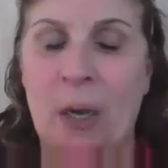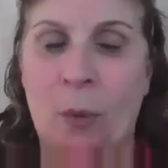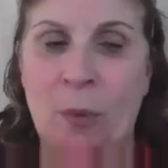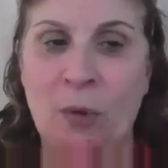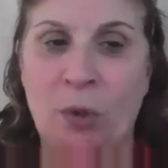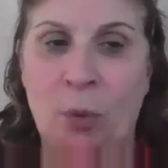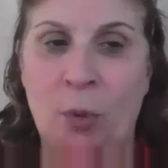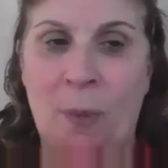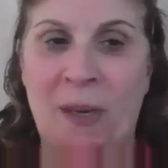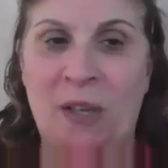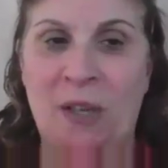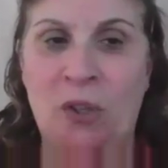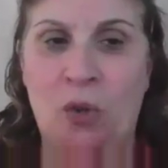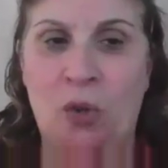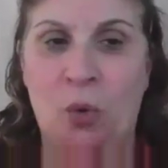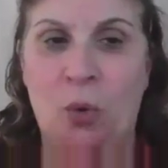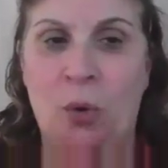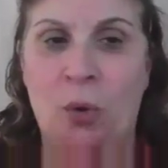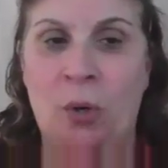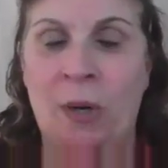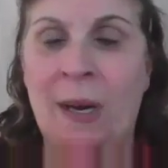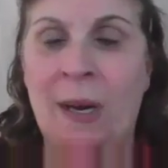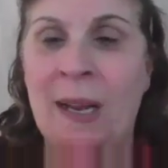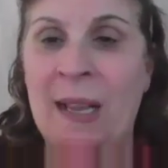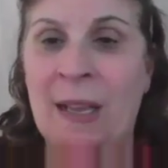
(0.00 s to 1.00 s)
I want to make
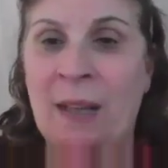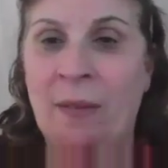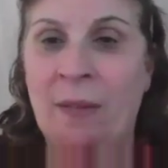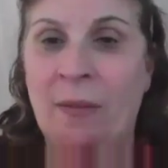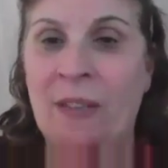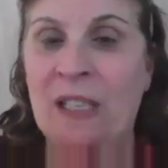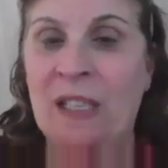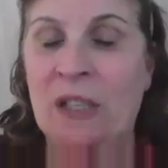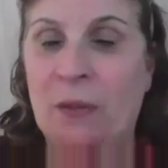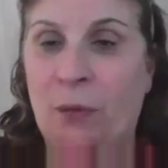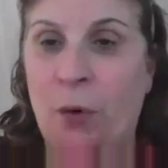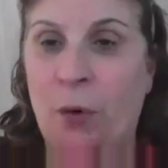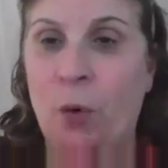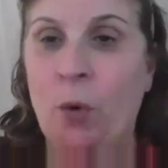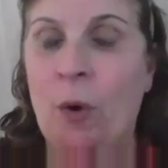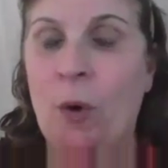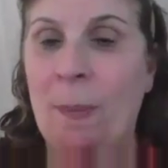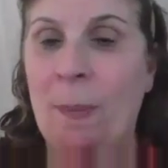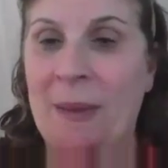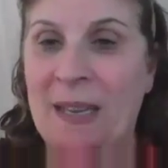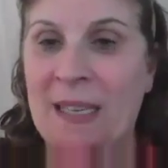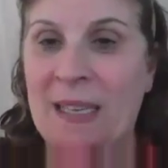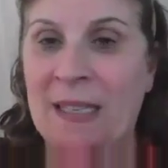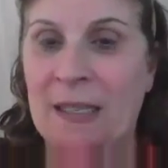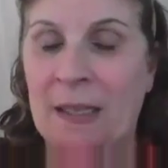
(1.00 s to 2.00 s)
sure this
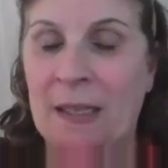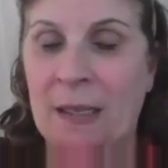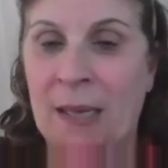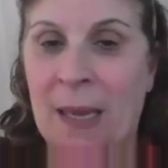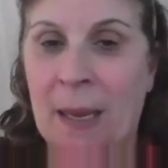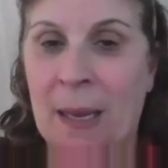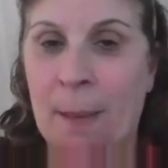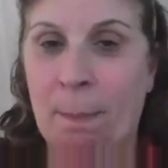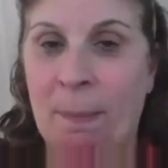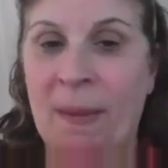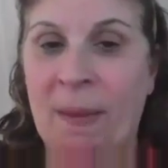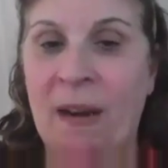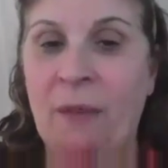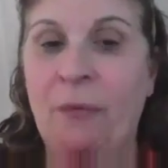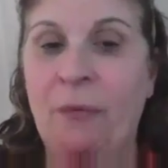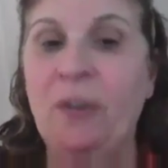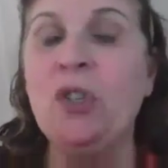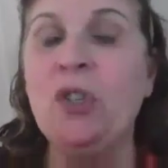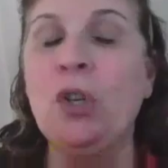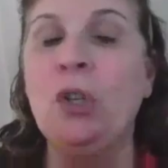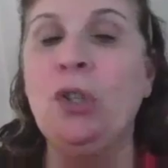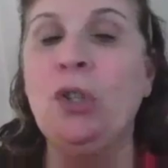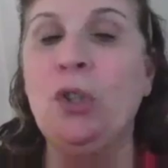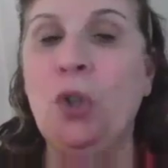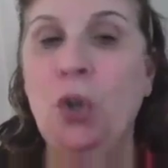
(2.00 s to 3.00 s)
forum is
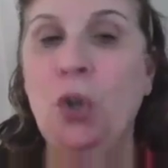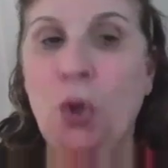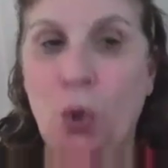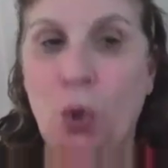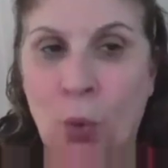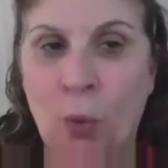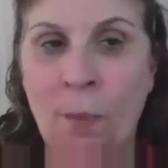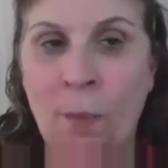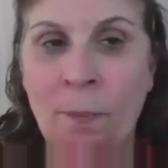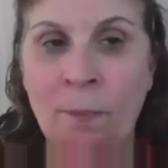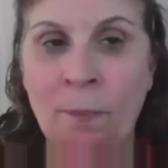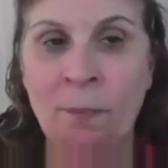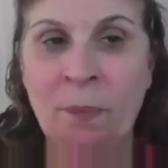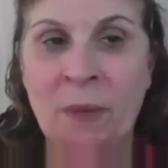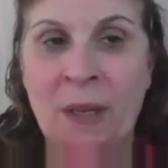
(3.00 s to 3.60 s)
beneficial to you.